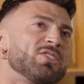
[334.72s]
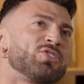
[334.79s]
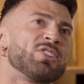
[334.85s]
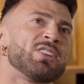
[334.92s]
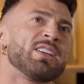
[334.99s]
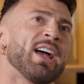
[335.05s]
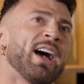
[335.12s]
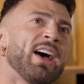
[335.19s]

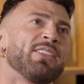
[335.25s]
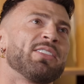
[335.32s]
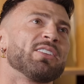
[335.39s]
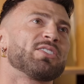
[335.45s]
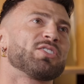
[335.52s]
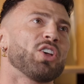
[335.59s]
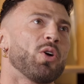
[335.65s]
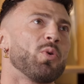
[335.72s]
She had the
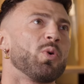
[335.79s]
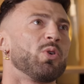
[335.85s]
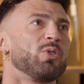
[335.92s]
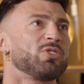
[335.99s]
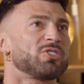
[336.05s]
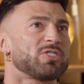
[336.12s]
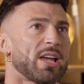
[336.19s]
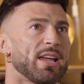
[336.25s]
total
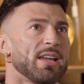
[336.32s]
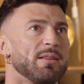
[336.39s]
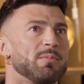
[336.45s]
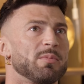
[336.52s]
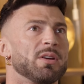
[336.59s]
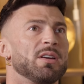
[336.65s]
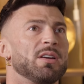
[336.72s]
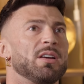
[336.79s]

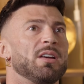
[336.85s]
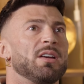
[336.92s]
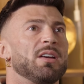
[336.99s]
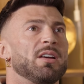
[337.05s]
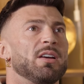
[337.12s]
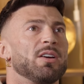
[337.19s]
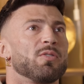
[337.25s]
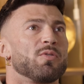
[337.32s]
same
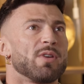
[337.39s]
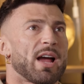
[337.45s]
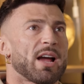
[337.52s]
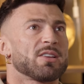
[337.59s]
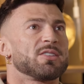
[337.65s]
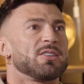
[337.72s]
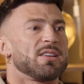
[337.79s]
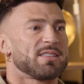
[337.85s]

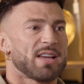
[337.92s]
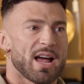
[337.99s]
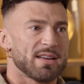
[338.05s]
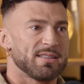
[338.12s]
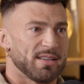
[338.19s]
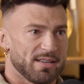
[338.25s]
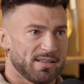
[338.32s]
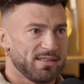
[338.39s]
reaction as I
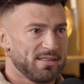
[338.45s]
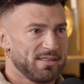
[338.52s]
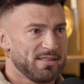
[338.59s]
did.